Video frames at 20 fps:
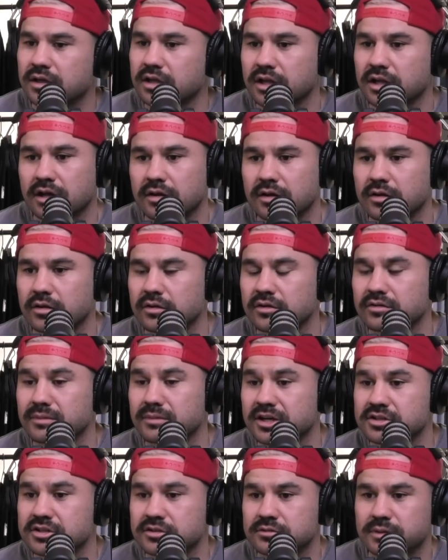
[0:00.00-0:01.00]
As
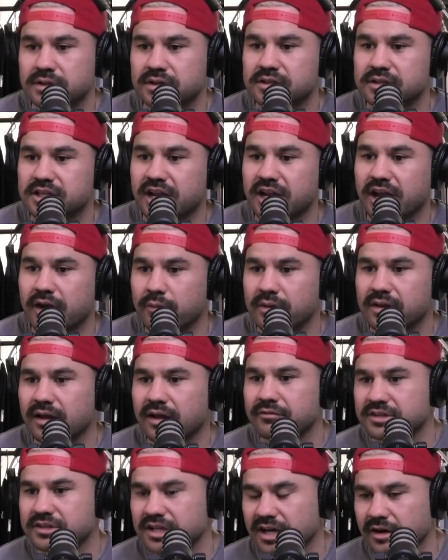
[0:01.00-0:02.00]
much as we
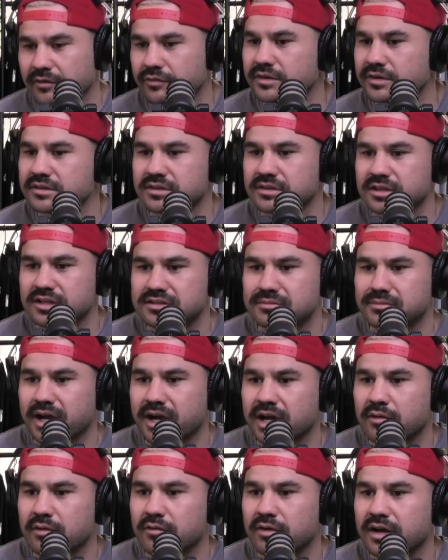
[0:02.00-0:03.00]
love Duff, he's a
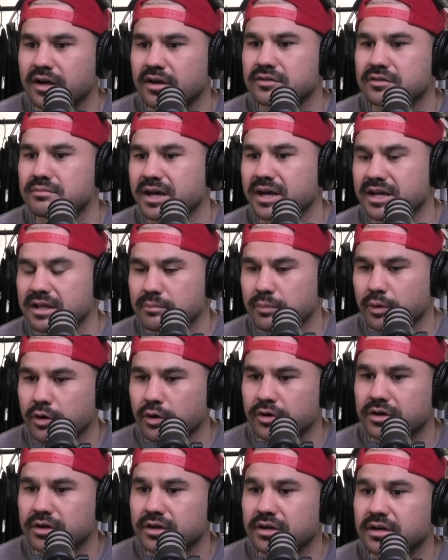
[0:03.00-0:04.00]
mate of ours. Matty
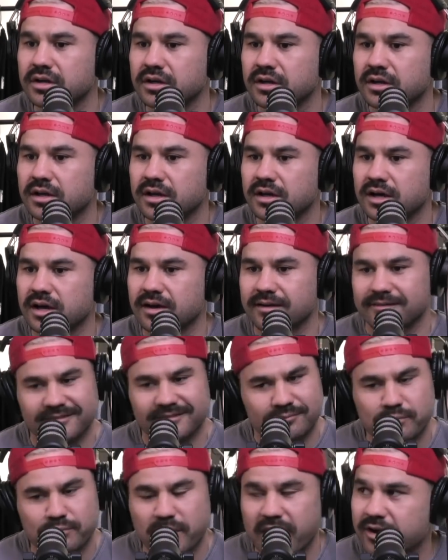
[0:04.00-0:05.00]
Burton,
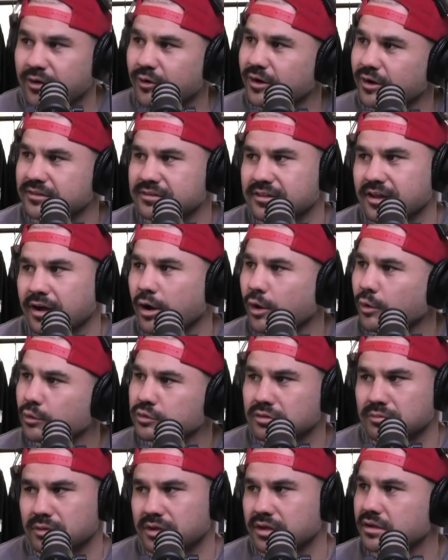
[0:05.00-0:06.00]
Pangai's the
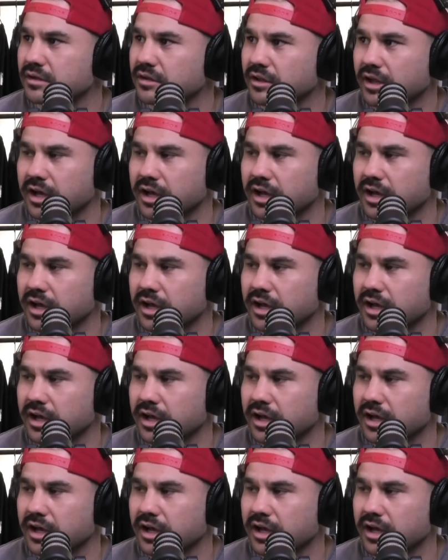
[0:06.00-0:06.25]
ultimate.